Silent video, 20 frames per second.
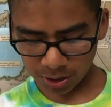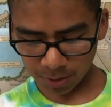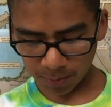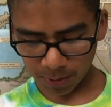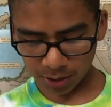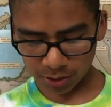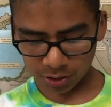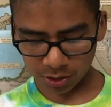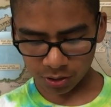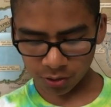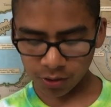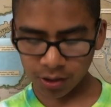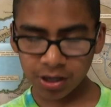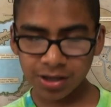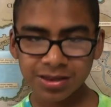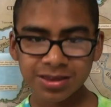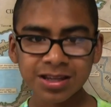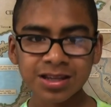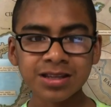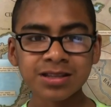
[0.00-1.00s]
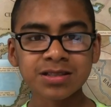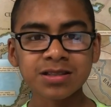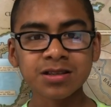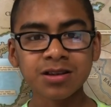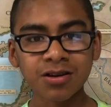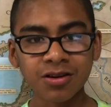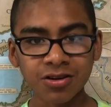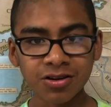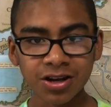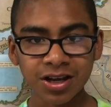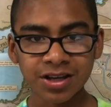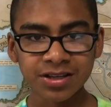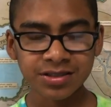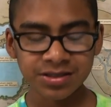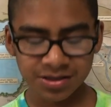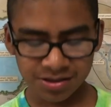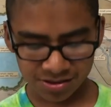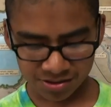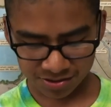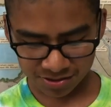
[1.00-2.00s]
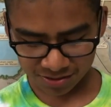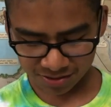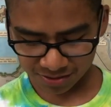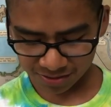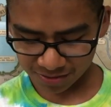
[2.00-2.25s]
about the great things God has done."